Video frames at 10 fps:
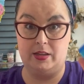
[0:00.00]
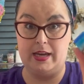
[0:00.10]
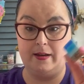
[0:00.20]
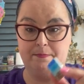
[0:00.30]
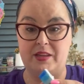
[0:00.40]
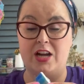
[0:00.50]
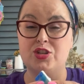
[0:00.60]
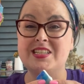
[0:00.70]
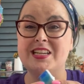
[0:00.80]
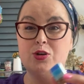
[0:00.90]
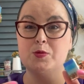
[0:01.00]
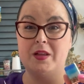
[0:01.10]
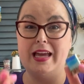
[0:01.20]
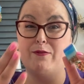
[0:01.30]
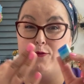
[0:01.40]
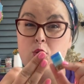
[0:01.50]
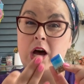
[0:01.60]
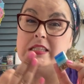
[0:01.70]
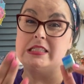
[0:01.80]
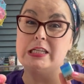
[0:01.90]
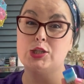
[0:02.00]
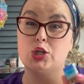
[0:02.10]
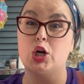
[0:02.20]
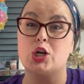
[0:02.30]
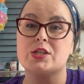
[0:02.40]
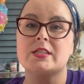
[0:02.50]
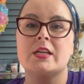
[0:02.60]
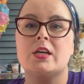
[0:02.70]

like not just needles, but like full on scissors.